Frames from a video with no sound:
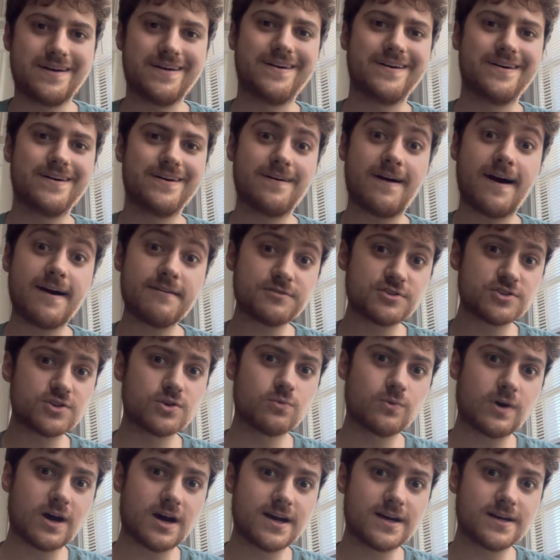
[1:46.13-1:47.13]
after a
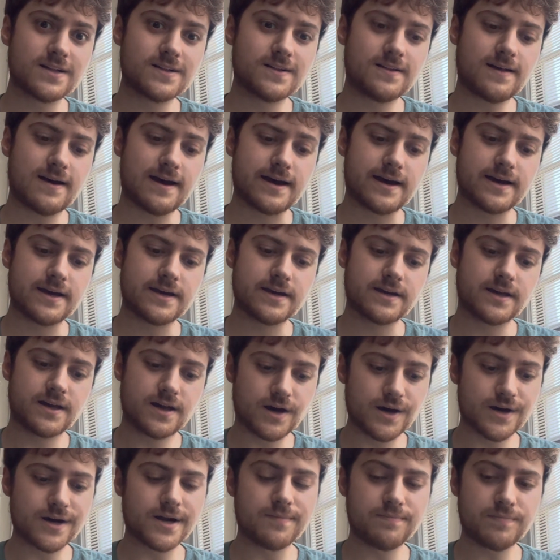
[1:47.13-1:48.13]
while, I
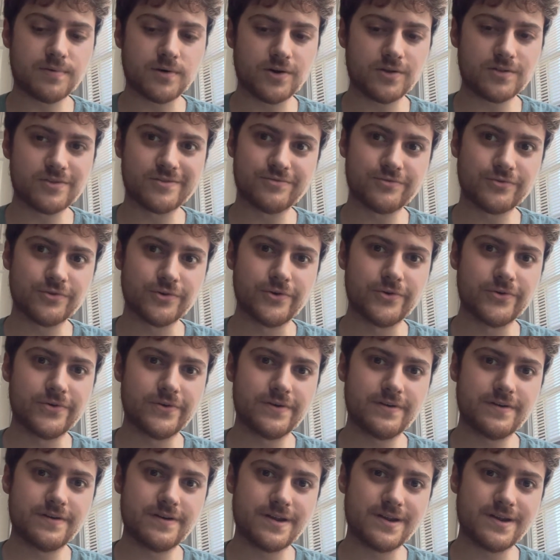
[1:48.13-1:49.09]
cut up all the fruit.